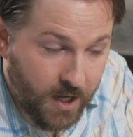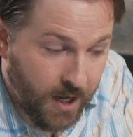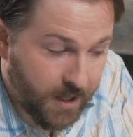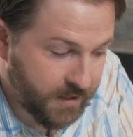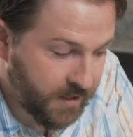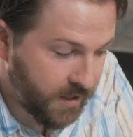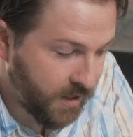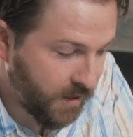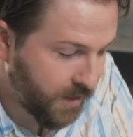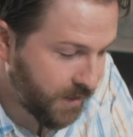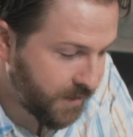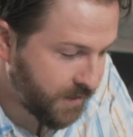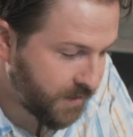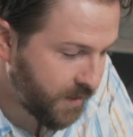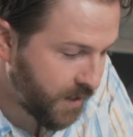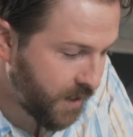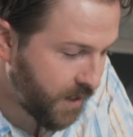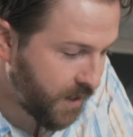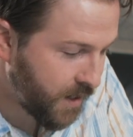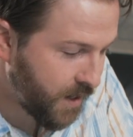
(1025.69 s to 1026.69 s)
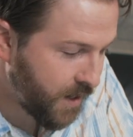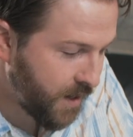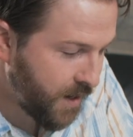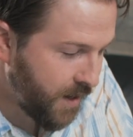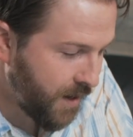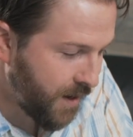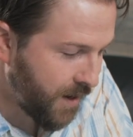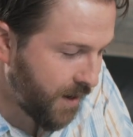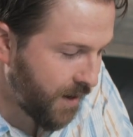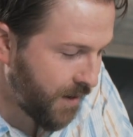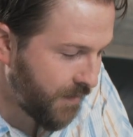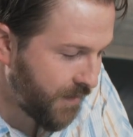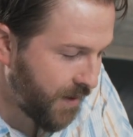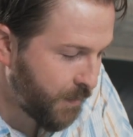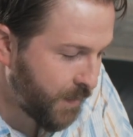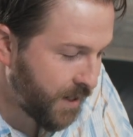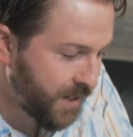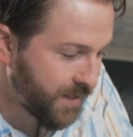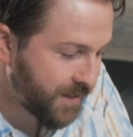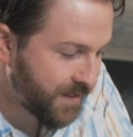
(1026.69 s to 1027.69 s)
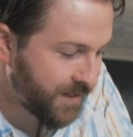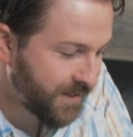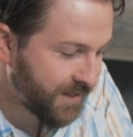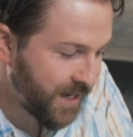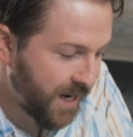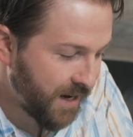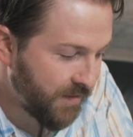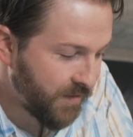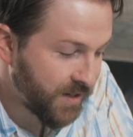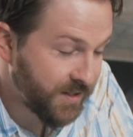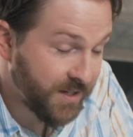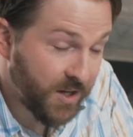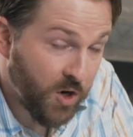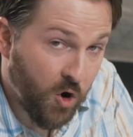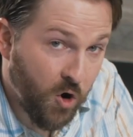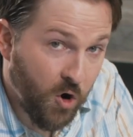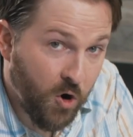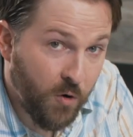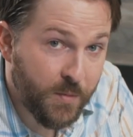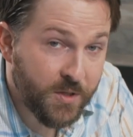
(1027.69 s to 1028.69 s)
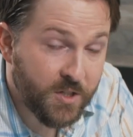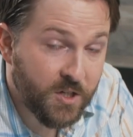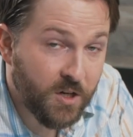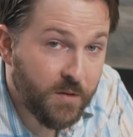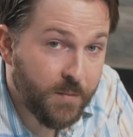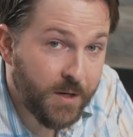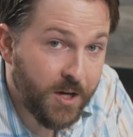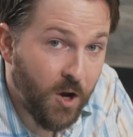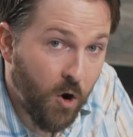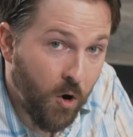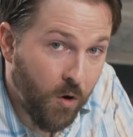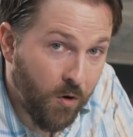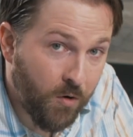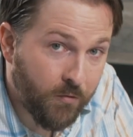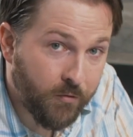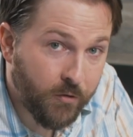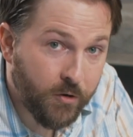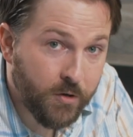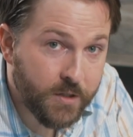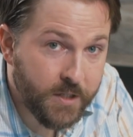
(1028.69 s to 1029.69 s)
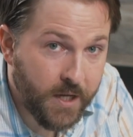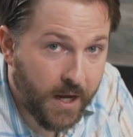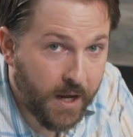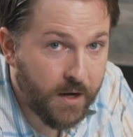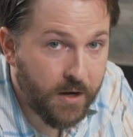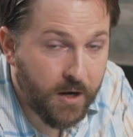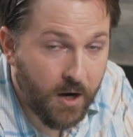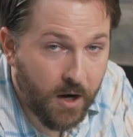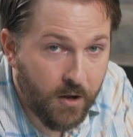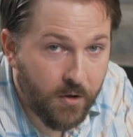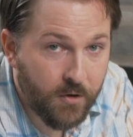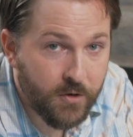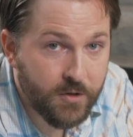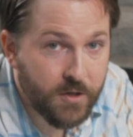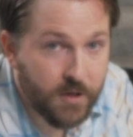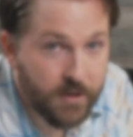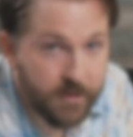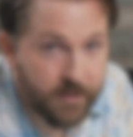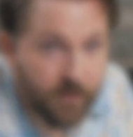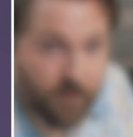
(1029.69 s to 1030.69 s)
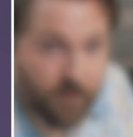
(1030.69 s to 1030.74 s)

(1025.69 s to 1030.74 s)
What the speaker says: cocktail, let's say. That means savings at home is going to be over $10 on